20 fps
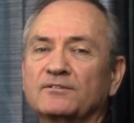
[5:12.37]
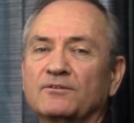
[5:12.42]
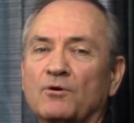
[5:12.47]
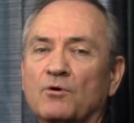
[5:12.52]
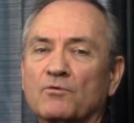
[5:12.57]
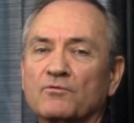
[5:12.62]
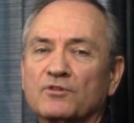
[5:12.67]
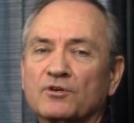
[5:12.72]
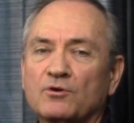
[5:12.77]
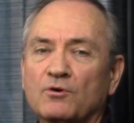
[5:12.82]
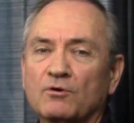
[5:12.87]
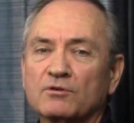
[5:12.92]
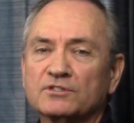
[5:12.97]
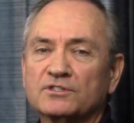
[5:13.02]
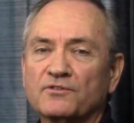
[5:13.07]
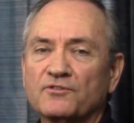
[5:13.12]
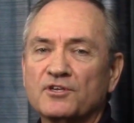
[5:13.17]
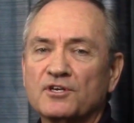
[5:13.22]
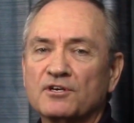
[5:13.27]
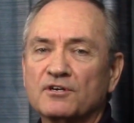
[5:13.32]
over the course
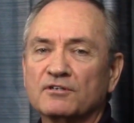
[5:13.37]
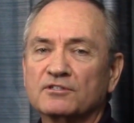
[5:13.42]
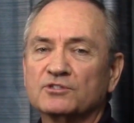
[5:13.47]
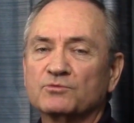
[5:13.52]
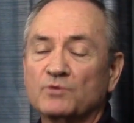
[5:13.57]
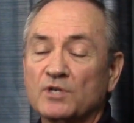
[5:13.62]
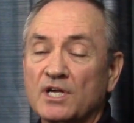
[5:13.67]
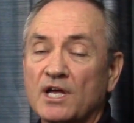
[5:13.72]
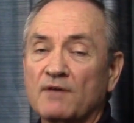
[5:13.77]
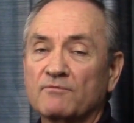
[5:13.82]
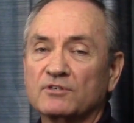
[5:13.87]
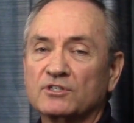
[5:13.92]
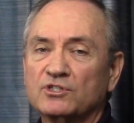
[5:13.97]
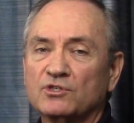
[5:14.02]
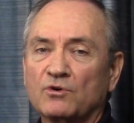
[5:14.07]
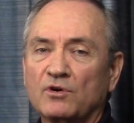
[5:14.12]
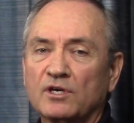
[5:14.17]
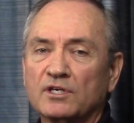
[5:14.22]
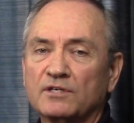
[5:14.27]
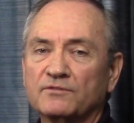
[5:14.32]
of the years, we have the
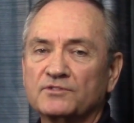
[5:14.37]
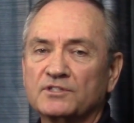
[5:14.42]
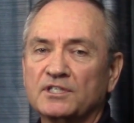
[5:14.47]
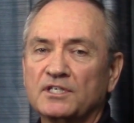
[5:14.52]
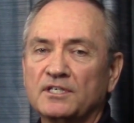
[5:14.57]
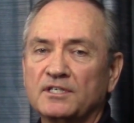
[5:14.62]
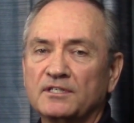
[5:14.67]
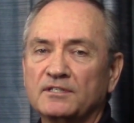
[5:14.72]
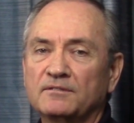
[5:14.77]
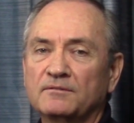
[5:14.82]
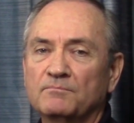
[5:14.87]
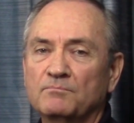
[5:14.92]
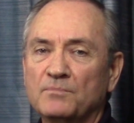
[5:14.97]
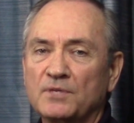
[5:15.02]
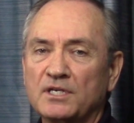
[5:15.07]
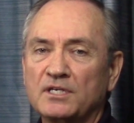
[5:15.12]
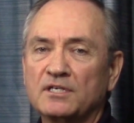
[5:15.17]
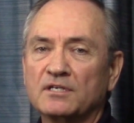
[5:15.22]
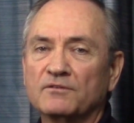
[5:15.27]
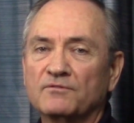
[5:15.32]
joy of seeing
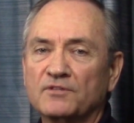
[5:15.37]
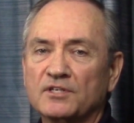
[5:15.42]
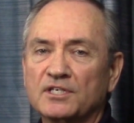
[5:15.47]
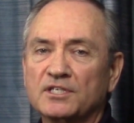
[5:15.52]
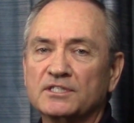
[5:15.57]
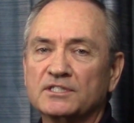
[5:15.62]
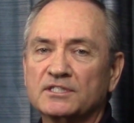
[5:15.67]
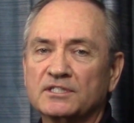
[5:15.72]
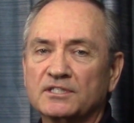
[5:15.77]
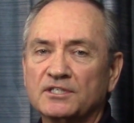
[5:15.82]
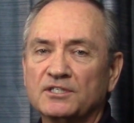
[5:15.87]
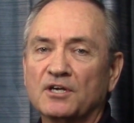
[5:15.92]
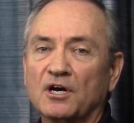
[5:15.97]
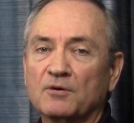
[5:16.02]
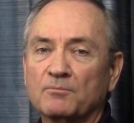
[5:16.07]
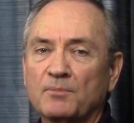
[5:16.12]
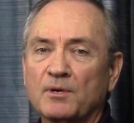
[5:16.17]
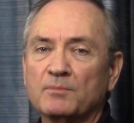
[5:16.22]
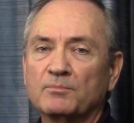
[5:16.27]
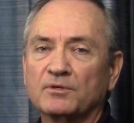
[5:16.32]
many of these
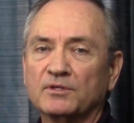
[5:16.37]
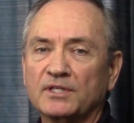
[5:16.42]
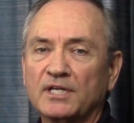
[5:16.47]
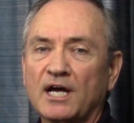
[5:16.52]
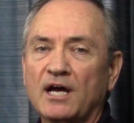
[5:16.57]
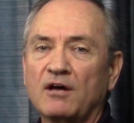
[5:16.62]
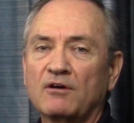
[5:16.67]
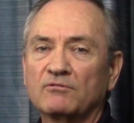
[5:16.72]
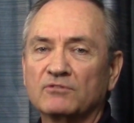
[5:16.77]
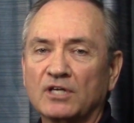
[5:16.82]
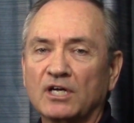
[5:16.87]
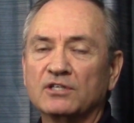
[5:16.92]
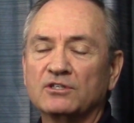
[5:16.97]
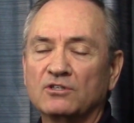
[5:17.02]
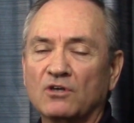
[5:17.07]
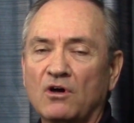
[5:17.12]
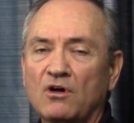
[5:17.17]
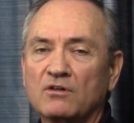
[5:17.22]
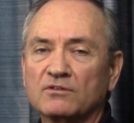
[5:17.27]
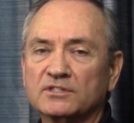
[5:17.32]
young people, now
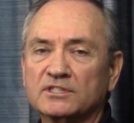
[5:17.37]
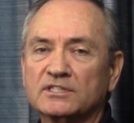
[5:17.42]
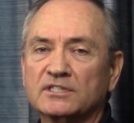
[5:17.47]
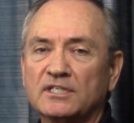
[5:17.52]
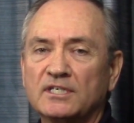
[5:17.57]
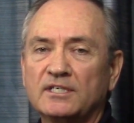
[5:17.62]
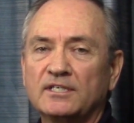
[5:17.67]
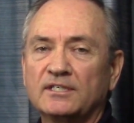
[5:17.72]
adults,